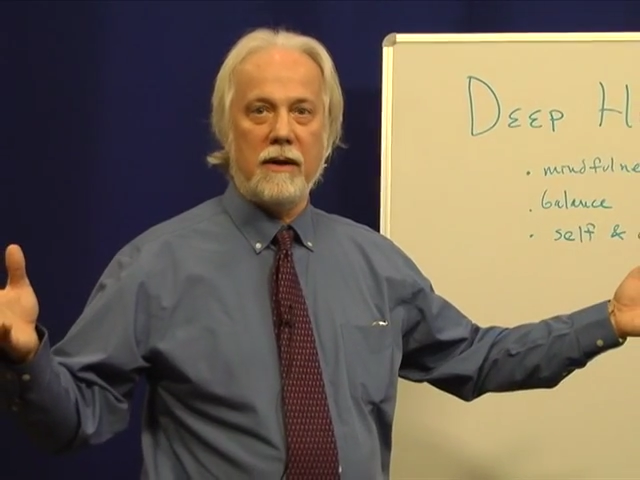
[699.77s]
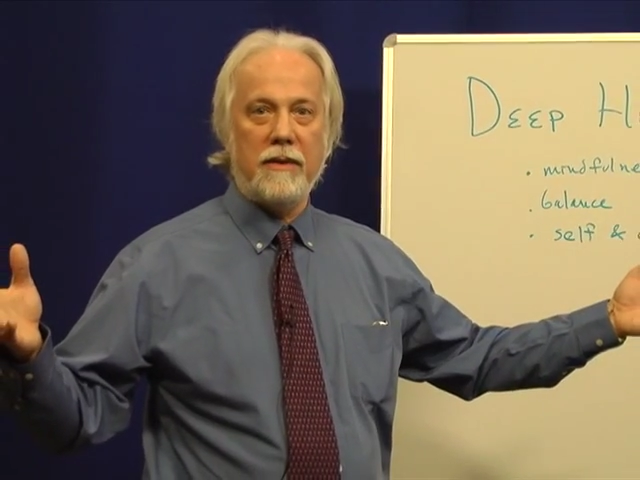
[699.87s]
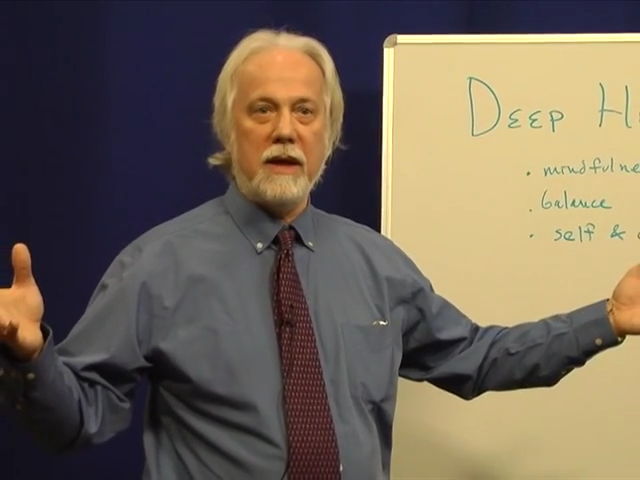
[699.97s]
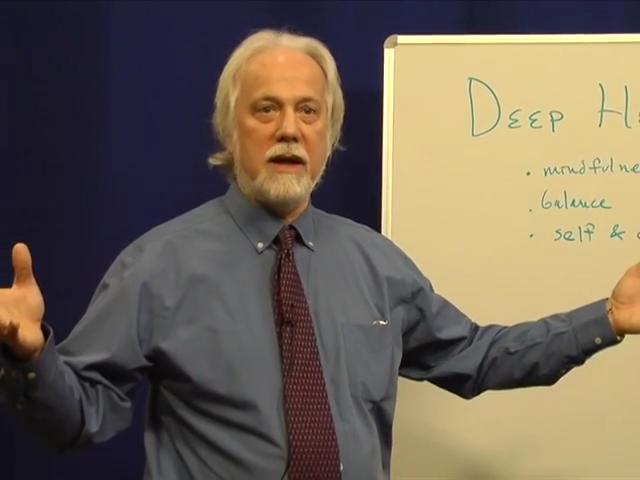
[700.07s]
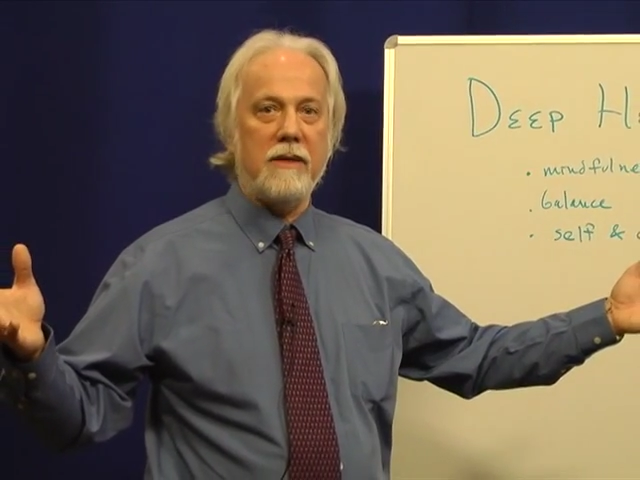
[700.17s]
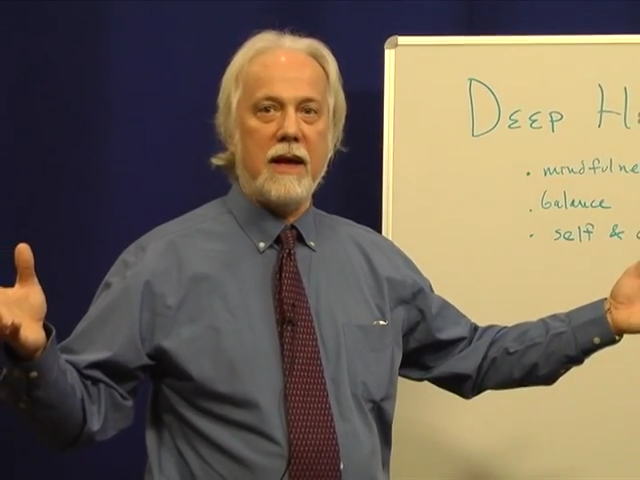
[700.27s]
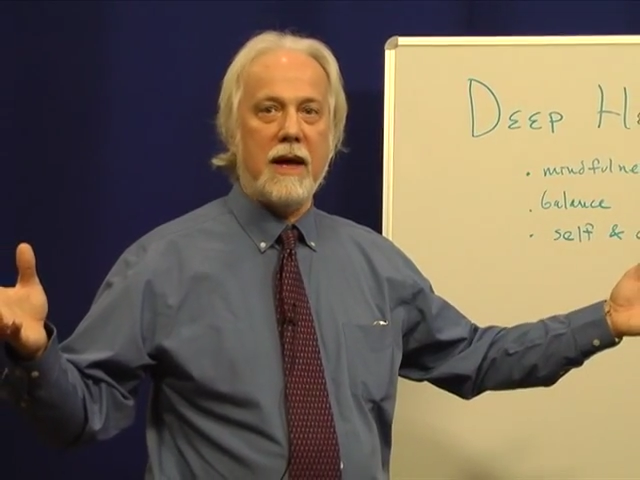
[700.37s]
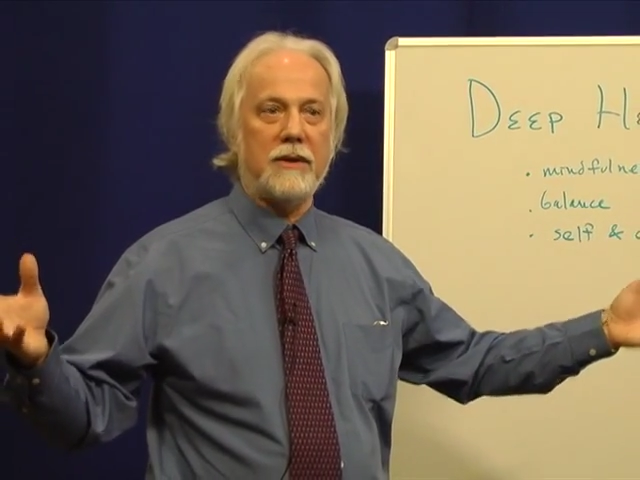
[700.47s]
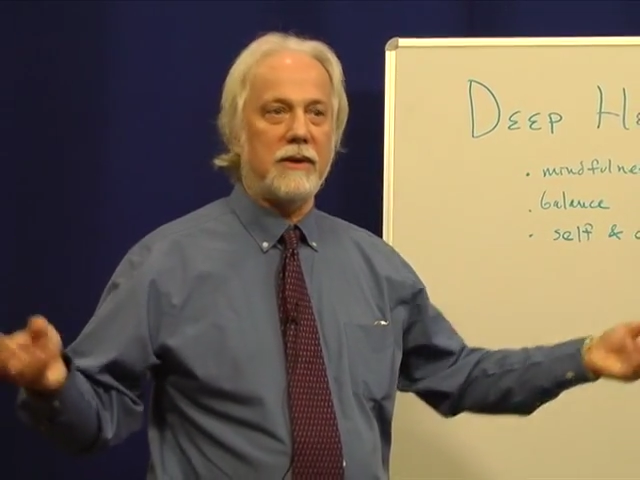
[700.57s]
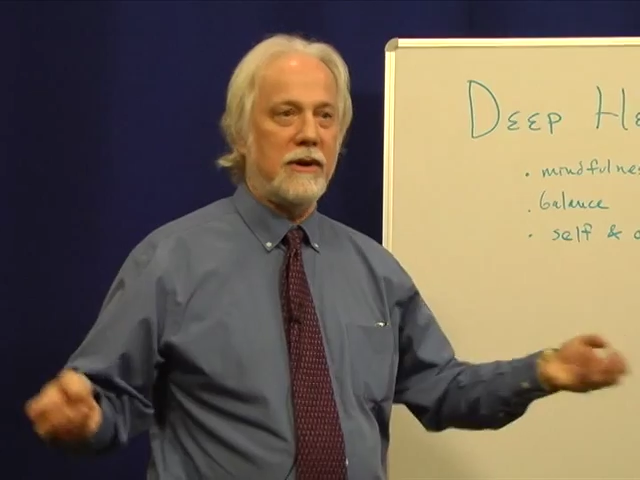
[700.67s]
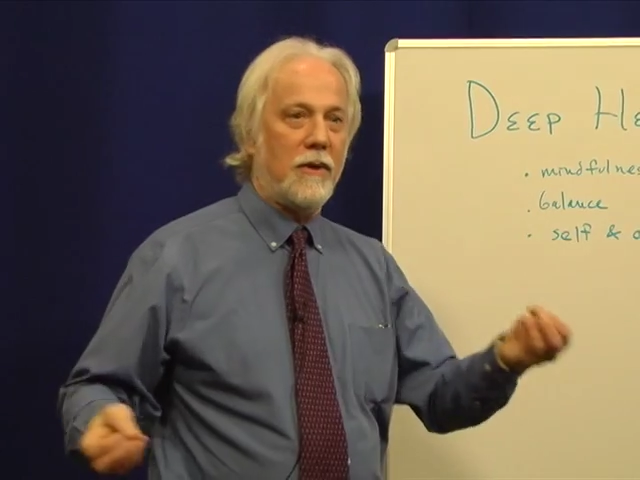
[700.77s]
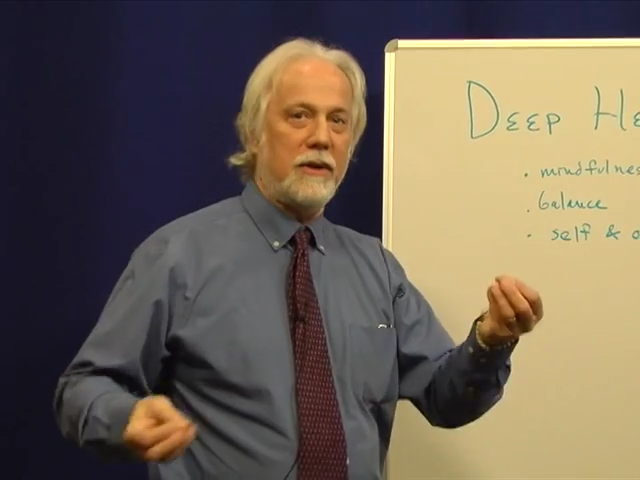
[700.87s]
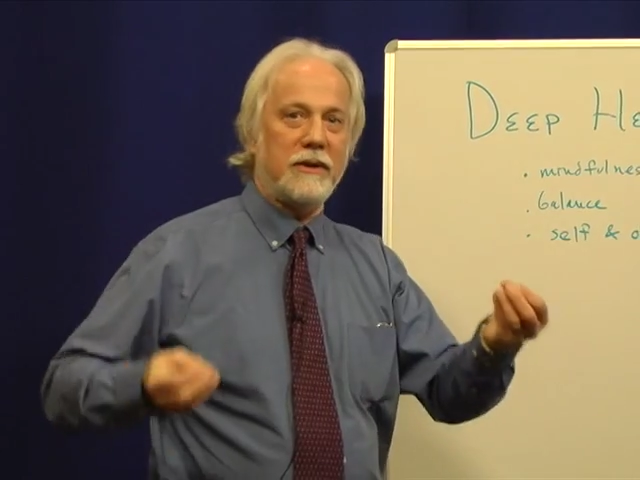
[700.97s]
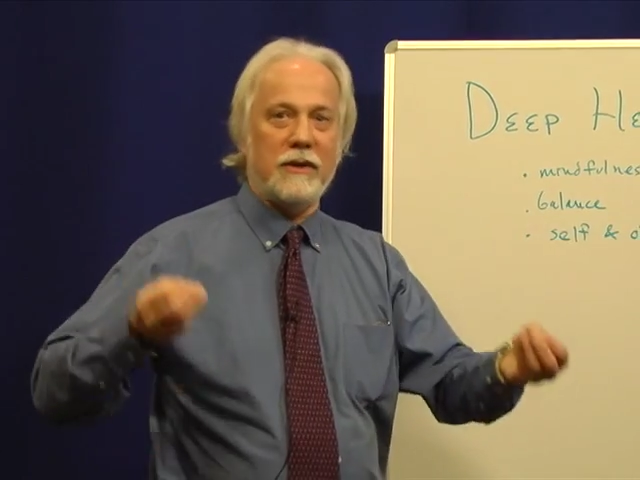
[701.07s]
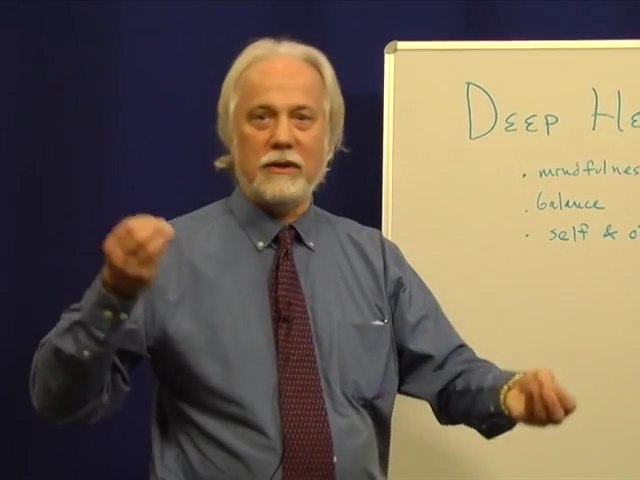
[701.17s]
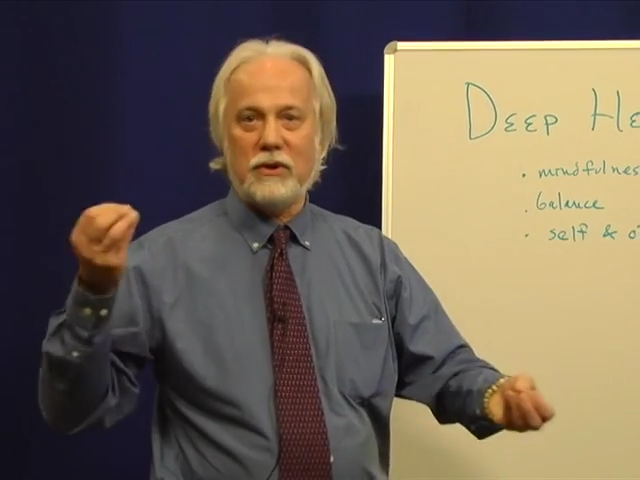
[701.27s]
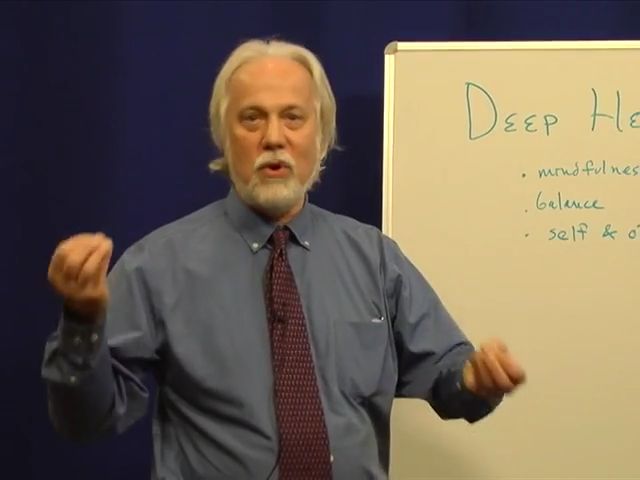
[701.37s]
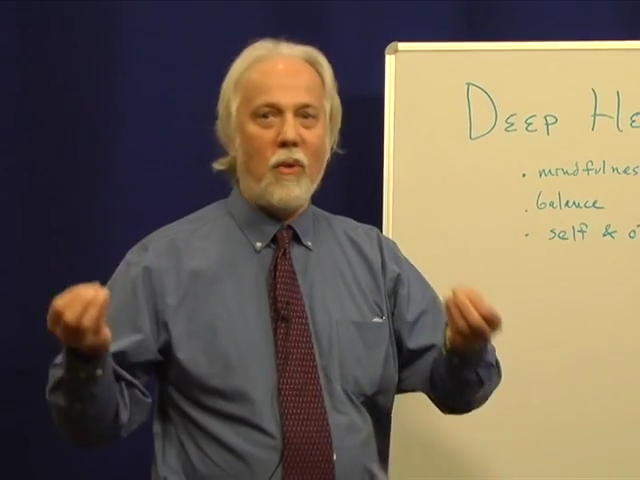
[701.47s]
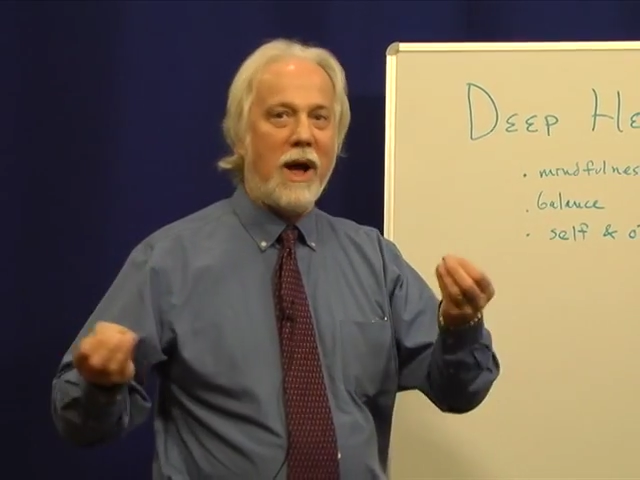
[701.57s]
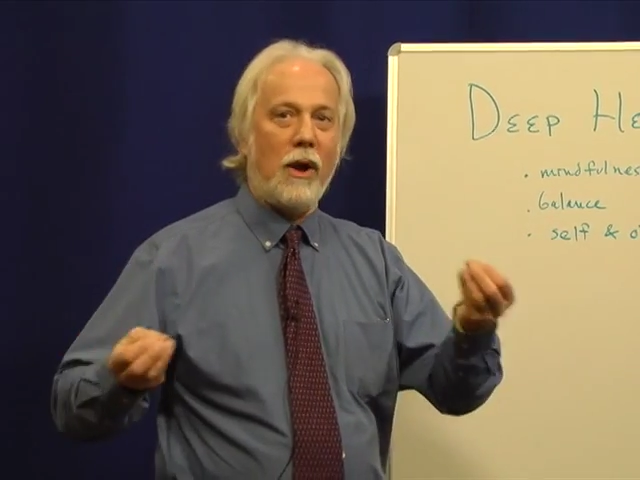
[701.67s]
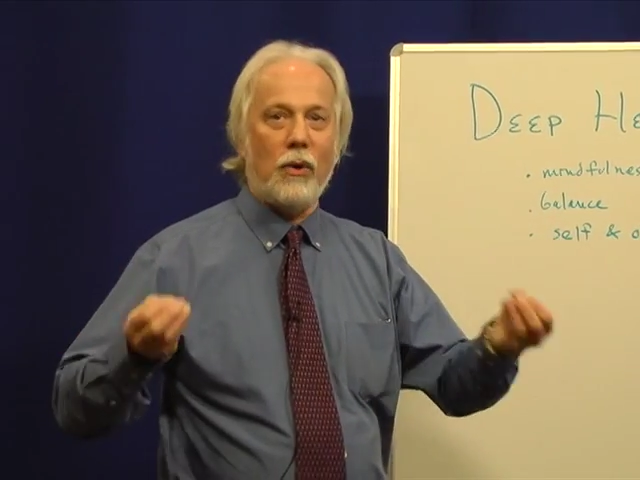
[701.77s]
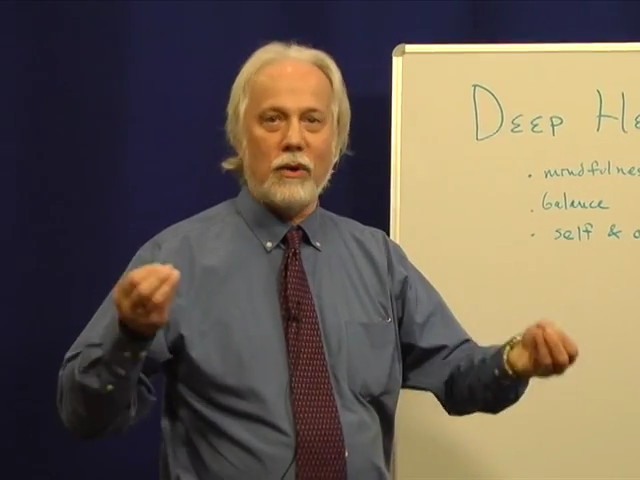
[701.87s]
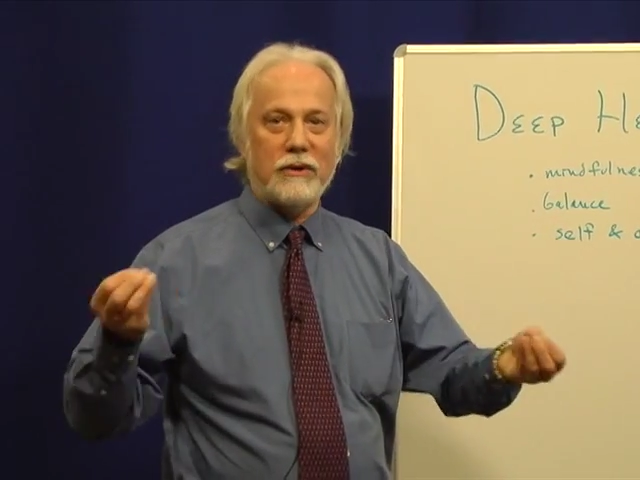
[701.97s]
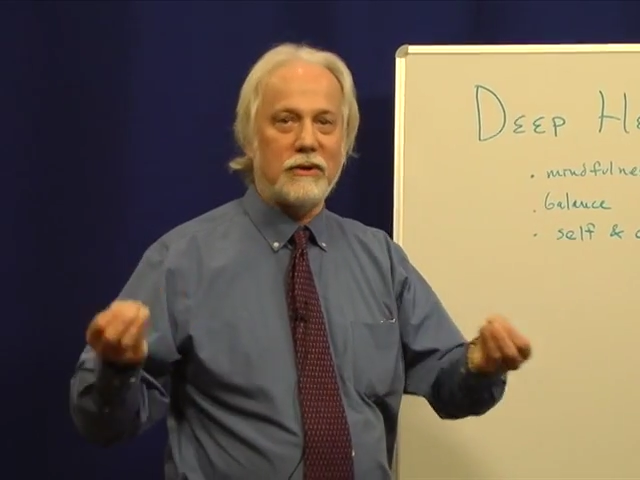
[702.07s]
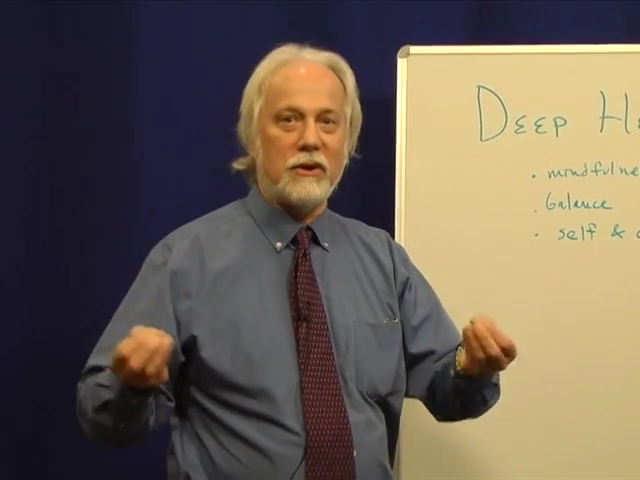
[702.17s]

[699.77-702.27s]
thinking that these 2 wild horses